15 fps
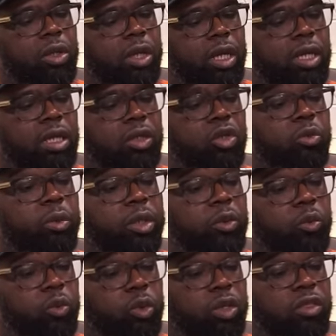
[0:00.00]
and a little bit
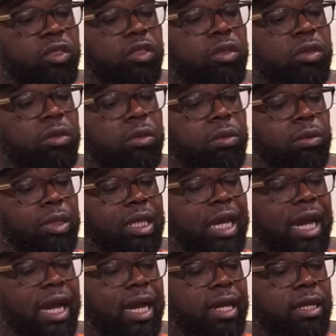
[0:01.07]
with
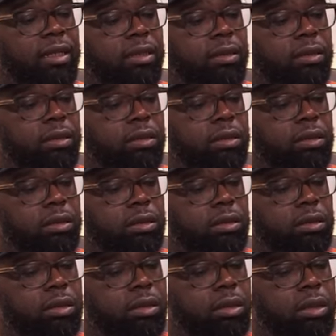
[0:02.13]
God,
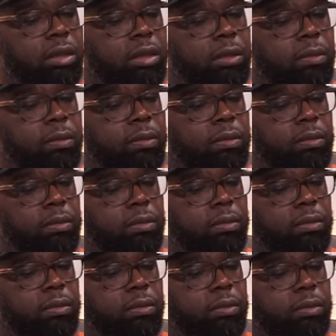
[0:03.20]
um,
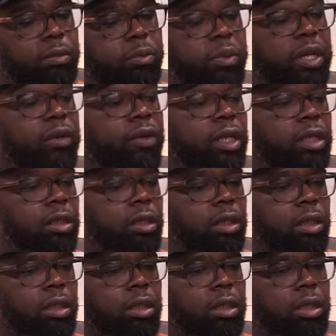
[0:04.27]
period,
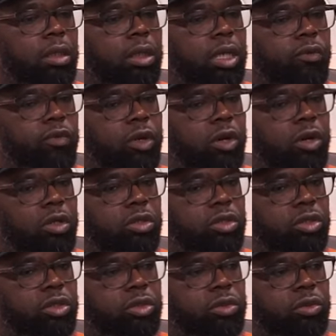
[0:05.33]
mm-hmm. in
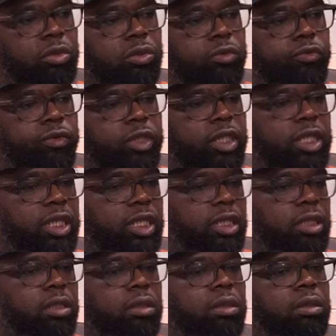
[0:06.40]
regards to validity.
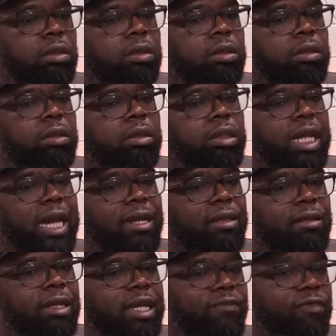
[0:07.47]
Not
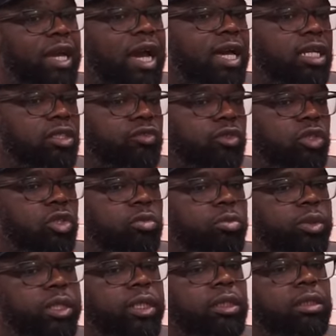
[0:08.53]
if God is real,
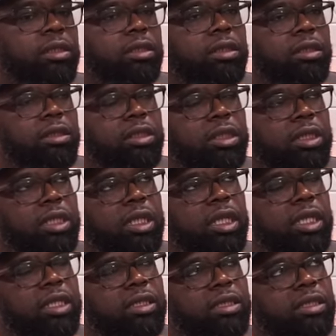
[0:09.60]
but
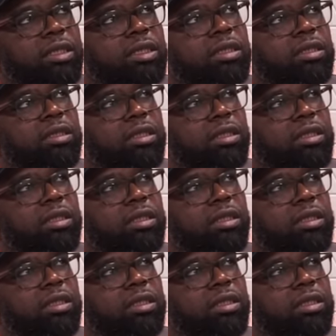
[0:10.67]
is